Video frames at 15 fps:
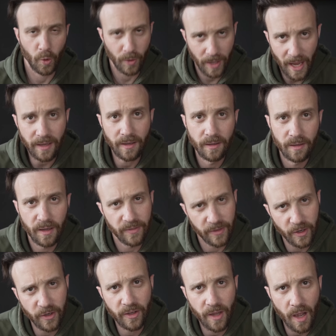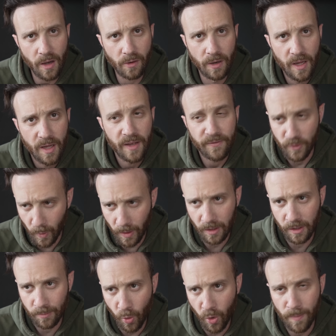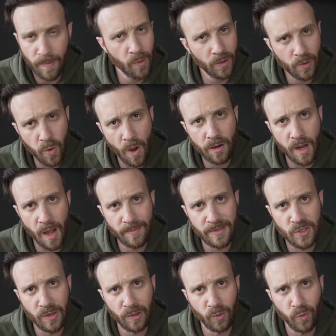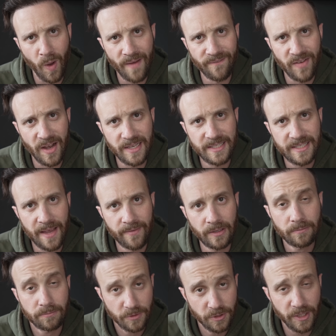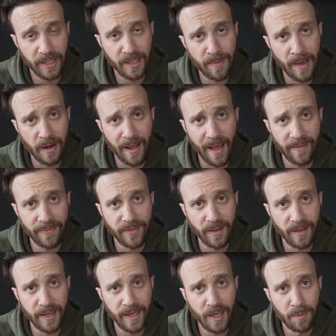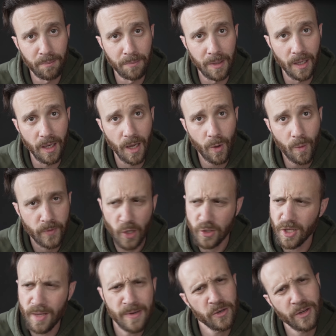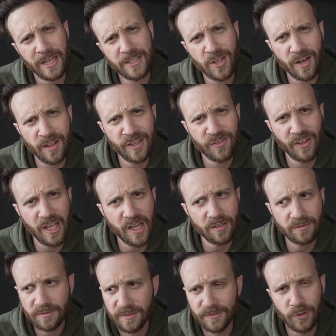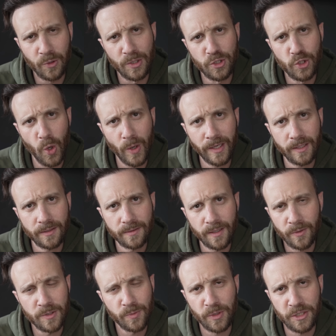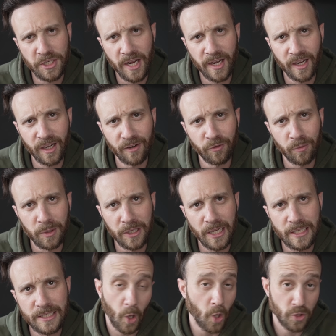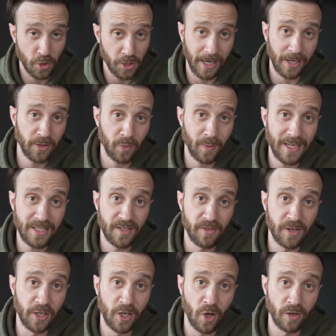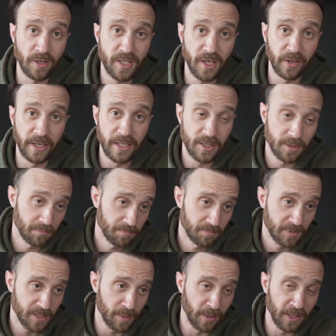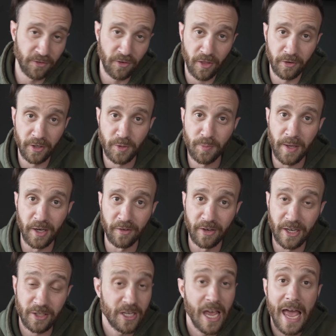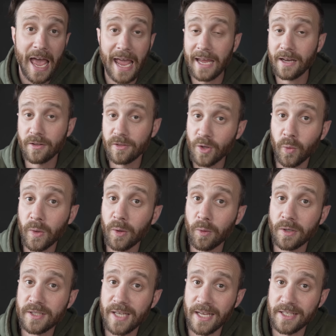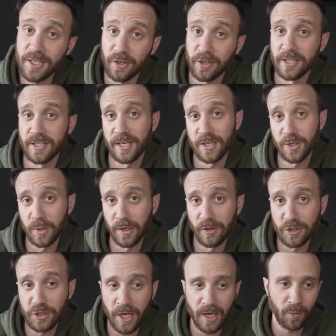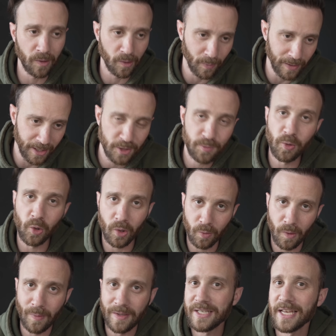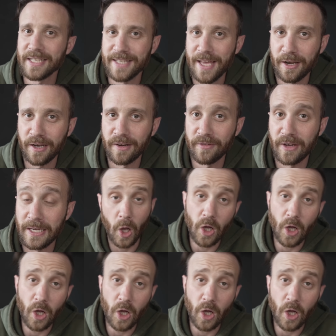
Okay, and there you go. If you want to learn more about what Qualcomm is doing with Wi-Fi 7, check them out at the link below. Also, let me know what you guys thought of this video. If you enjoyed it, I always appreciate hearing from you guys. Also, check out the rest of the Decoder series. Did a bunch of other explainer videos, and the real-world test series that I do here on the channel where we explore while we test out a device.